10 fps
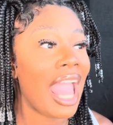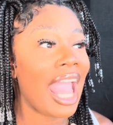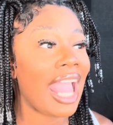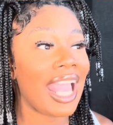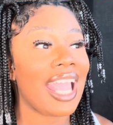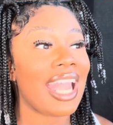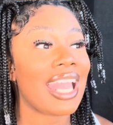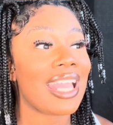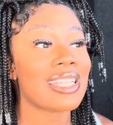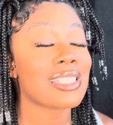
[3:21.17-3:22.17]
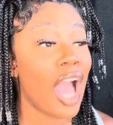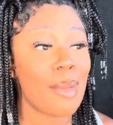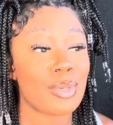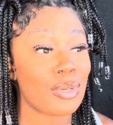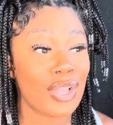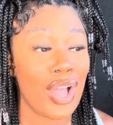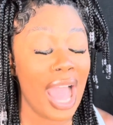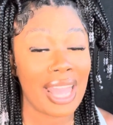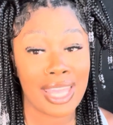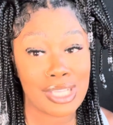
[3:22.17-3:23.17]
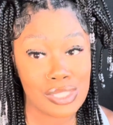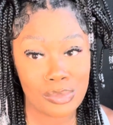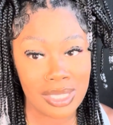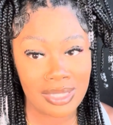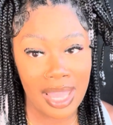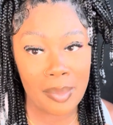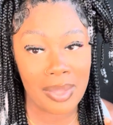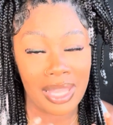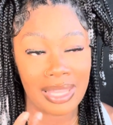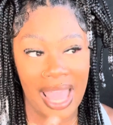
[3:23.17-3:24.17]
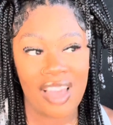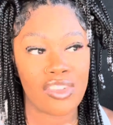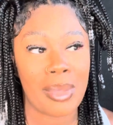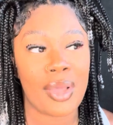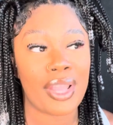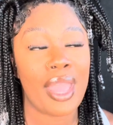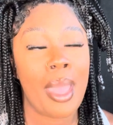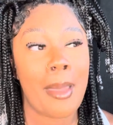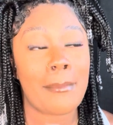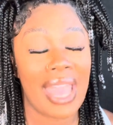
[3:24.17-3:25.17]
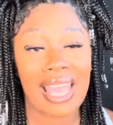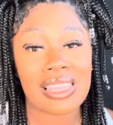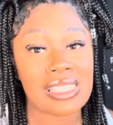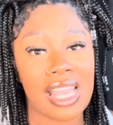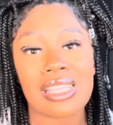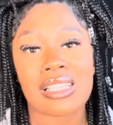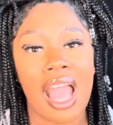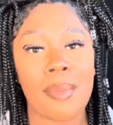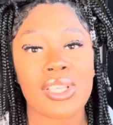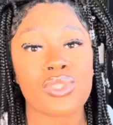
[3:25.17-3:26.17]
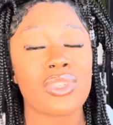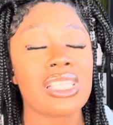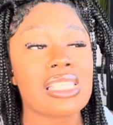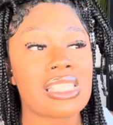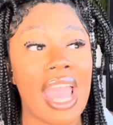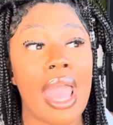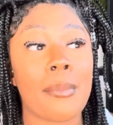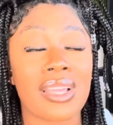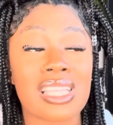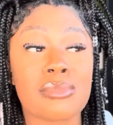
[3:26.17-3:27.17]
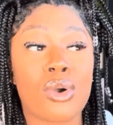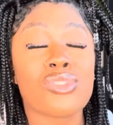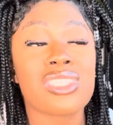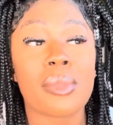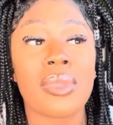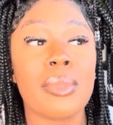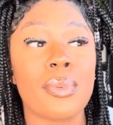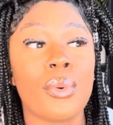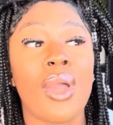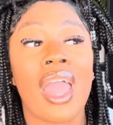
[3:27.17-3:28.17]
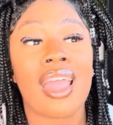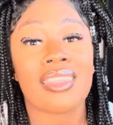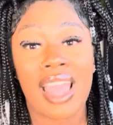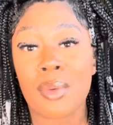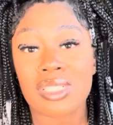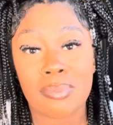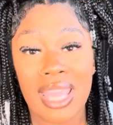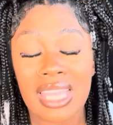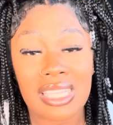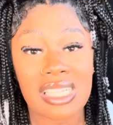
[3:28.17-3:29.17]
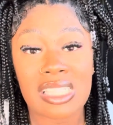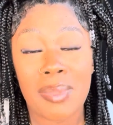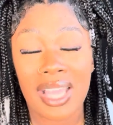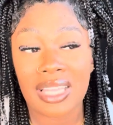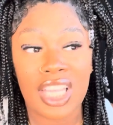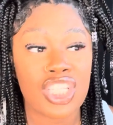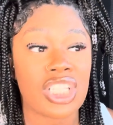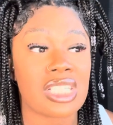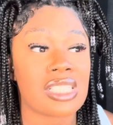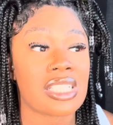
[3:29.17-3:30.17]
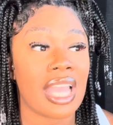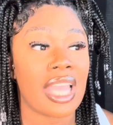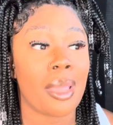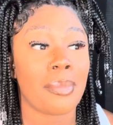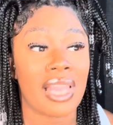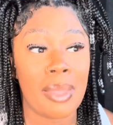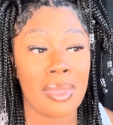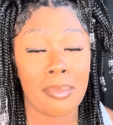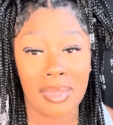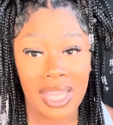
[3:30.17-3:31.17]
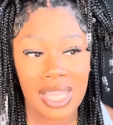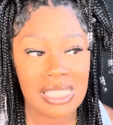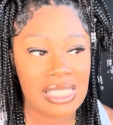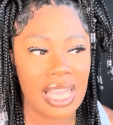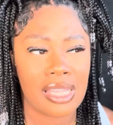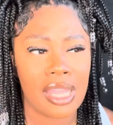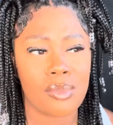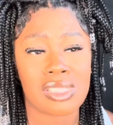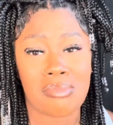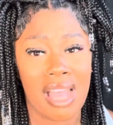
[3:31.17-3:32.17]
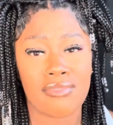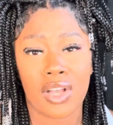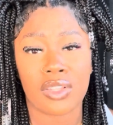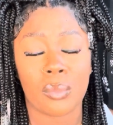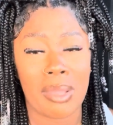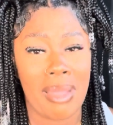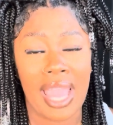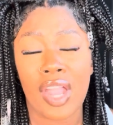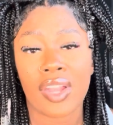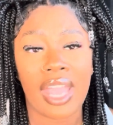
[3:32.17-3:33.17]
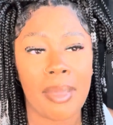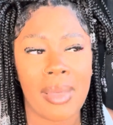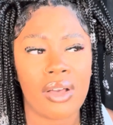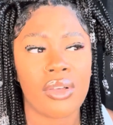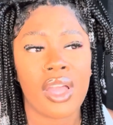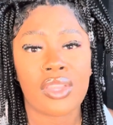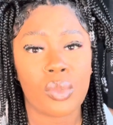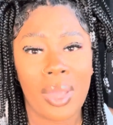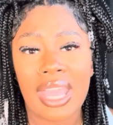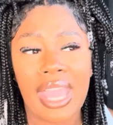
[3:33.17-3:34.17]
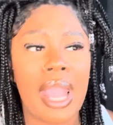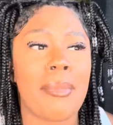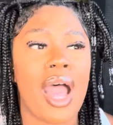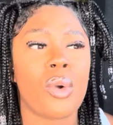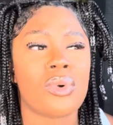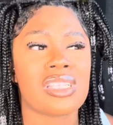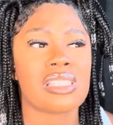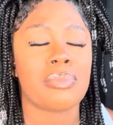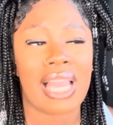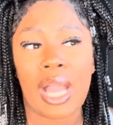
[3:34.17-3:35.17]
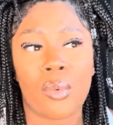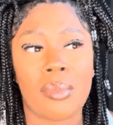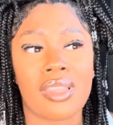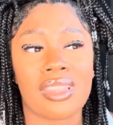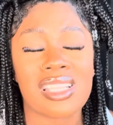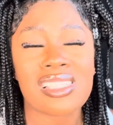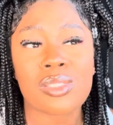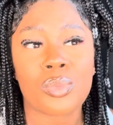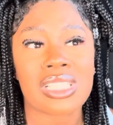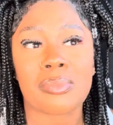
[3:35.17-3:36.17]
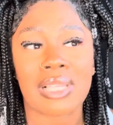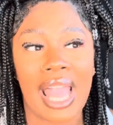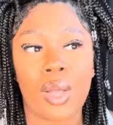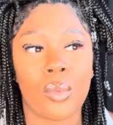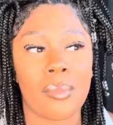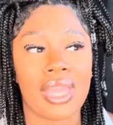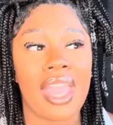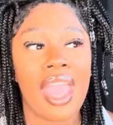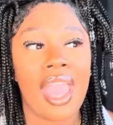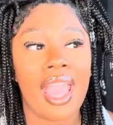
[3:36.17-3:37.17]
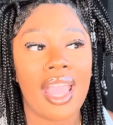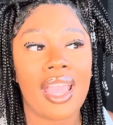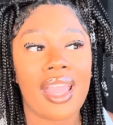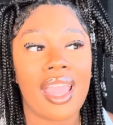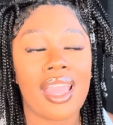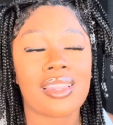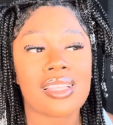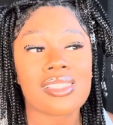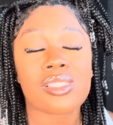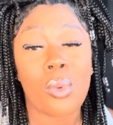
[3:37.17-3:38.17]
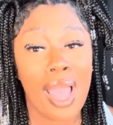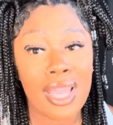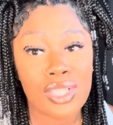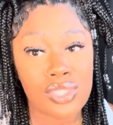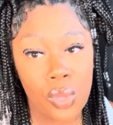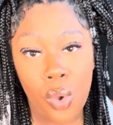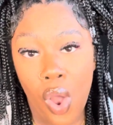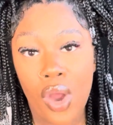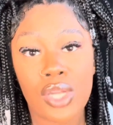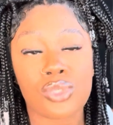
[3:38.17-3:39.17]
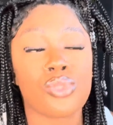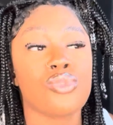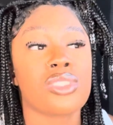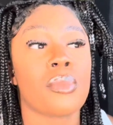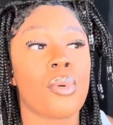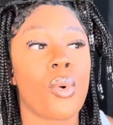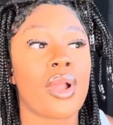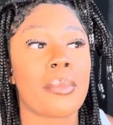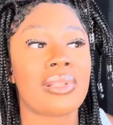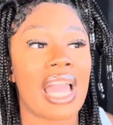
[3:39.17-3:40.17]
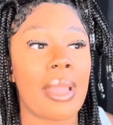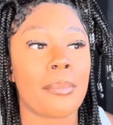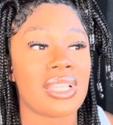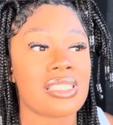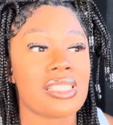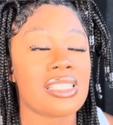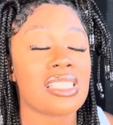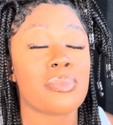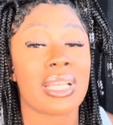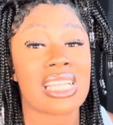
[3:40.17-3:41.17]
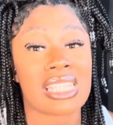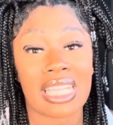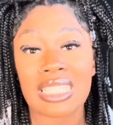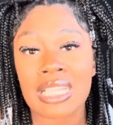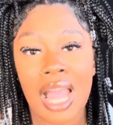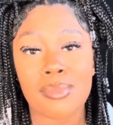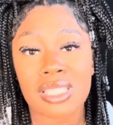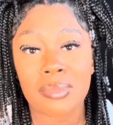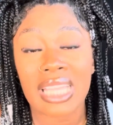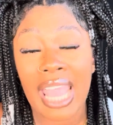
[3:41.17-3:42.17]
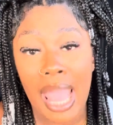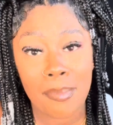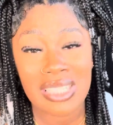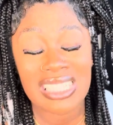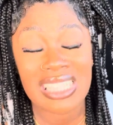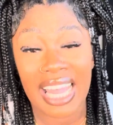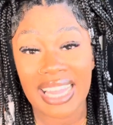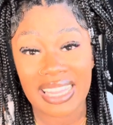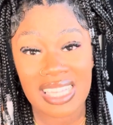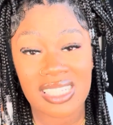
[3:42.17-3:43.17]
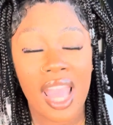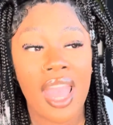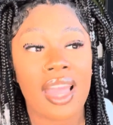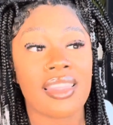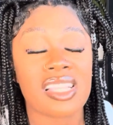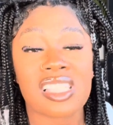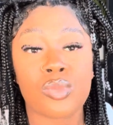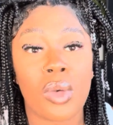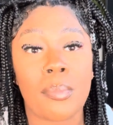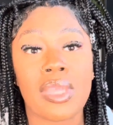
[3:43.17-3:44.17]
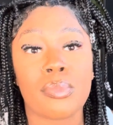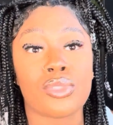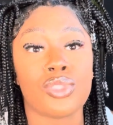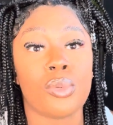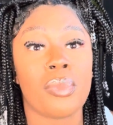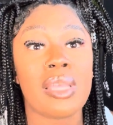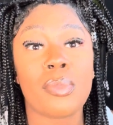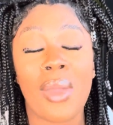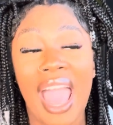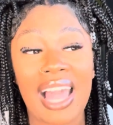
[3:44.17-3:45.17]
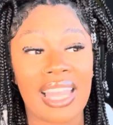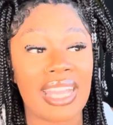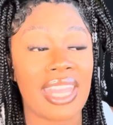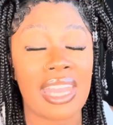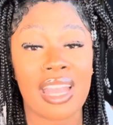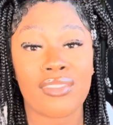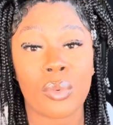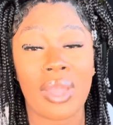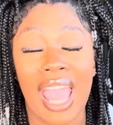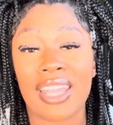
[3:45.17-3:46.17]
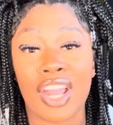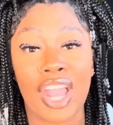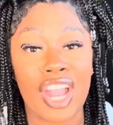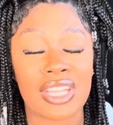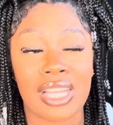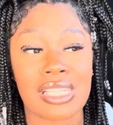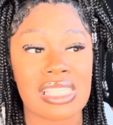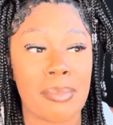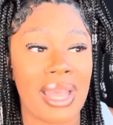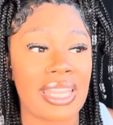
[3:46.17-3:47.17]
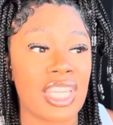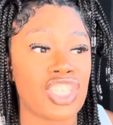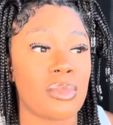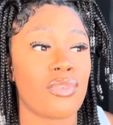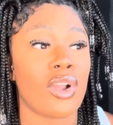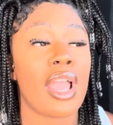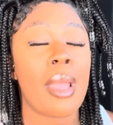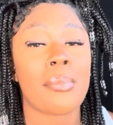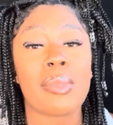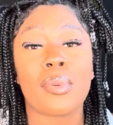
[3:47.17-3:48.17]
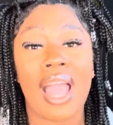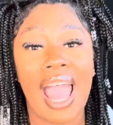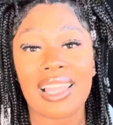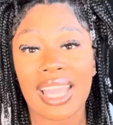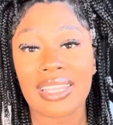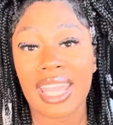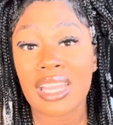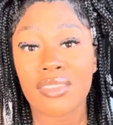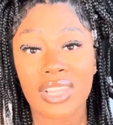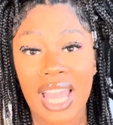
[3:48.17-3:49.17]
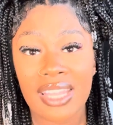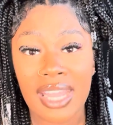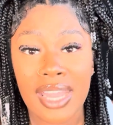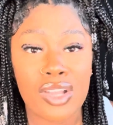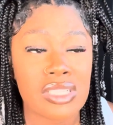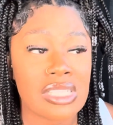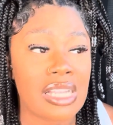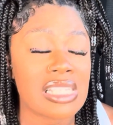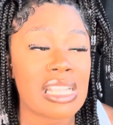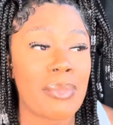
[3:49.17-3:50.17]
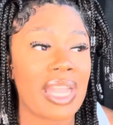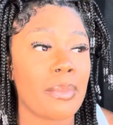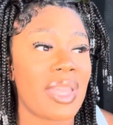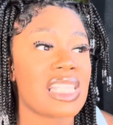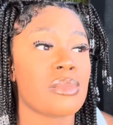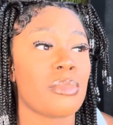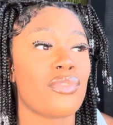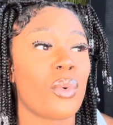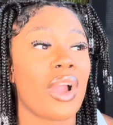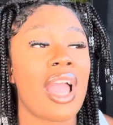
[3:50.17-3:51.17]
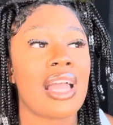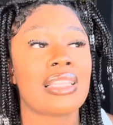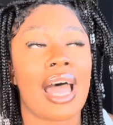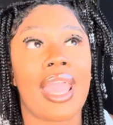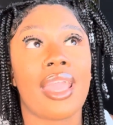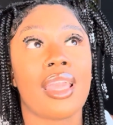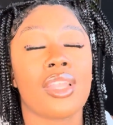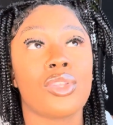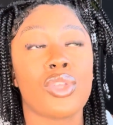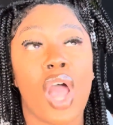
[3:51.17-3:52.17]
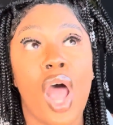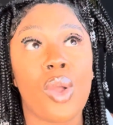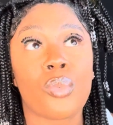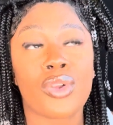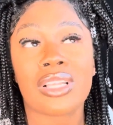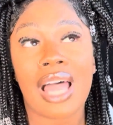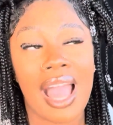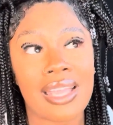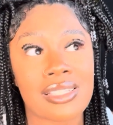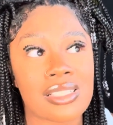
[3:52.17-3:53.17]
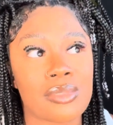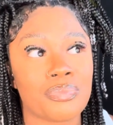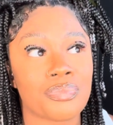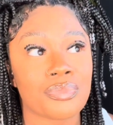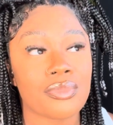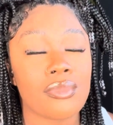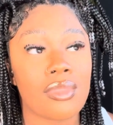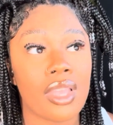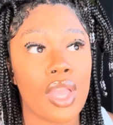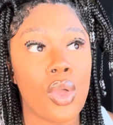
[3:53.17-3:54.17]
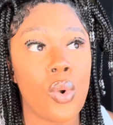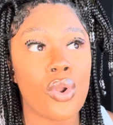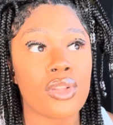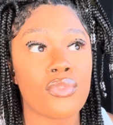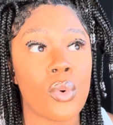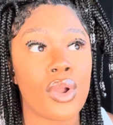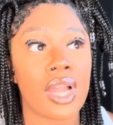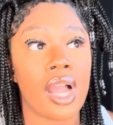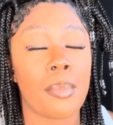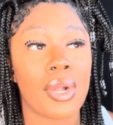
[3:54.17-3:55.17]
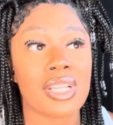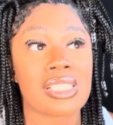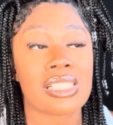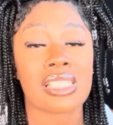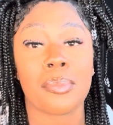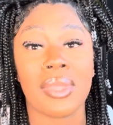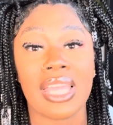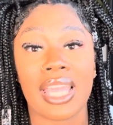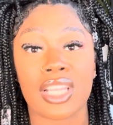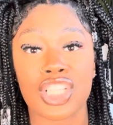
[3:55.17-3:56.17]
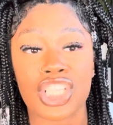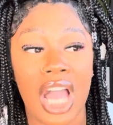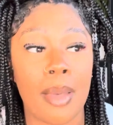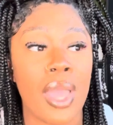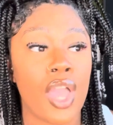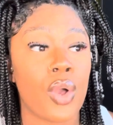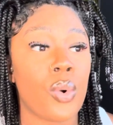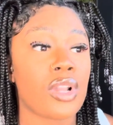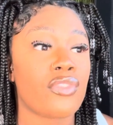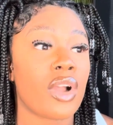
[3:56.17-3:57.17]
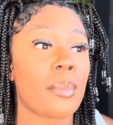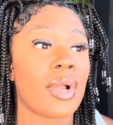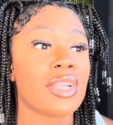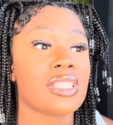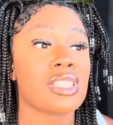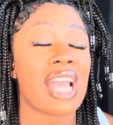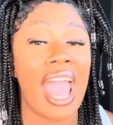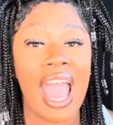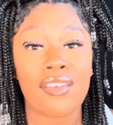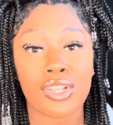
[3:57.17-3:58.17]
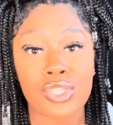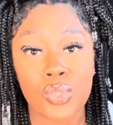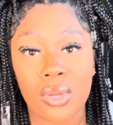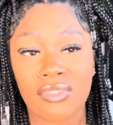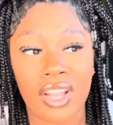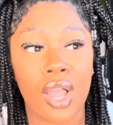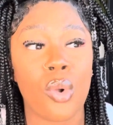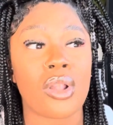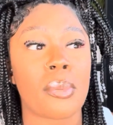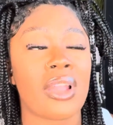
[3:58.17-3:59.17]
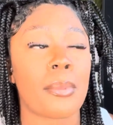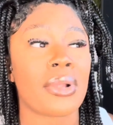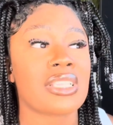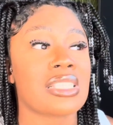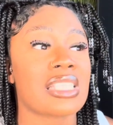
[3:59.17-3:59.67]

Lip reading: And it's comical, y'all. I can't do anything but laugh about it. But at the same time, it's really sad, because most of the people that was making these speculations and blaming me and saying that it was my fault the way my hair came out, the way it came out, was Black women. This was Black women. And this is why it's so hard to support Black businesses, because anytime something happens like this is what people do. People act like they never got their hair done in somebody's kitchen before. People act like they never got their nails done in somebody's basement before. Like, do y'all realize in order for a person to be in a shop, in order for a person to have a storefront, in order for a person to